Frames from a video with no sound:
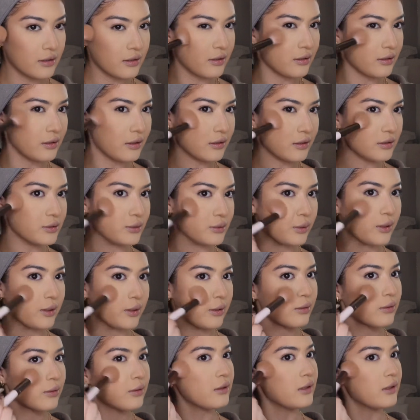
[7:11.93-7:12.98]
contour.
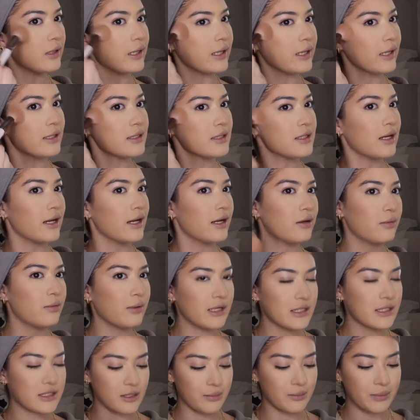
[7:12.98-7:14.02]
Like, I don't want
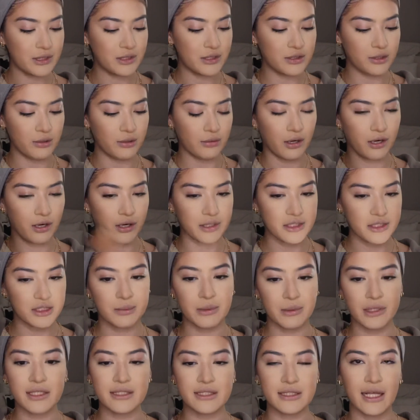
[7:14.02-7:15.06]
it to be so harsh
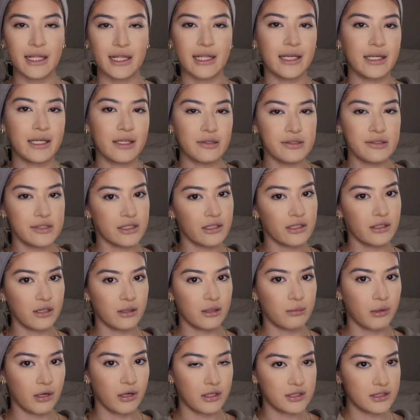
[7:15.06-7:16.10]
because I like using a lot of
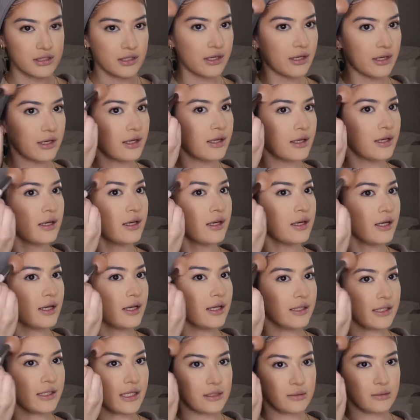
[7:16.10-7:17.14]
bronzer,
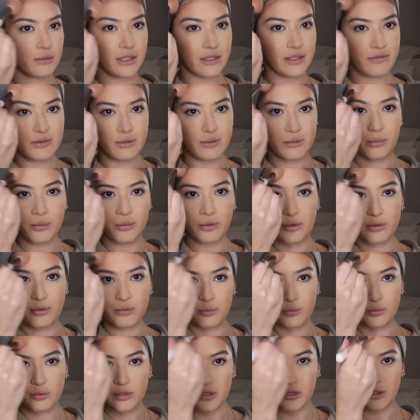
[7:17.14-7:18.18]
and that's what gives me more
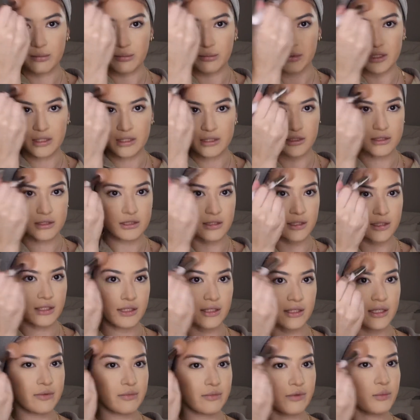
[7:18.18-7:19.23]
warmth. This is just going to
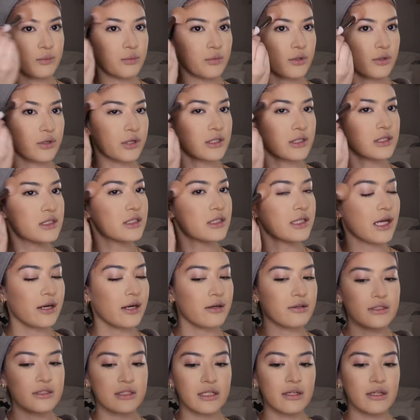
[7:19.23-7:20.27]
give me more
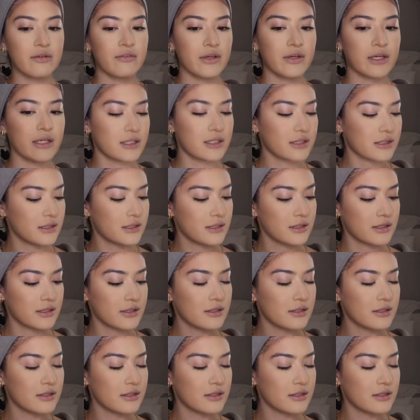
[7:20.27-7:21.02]
shadows to the face.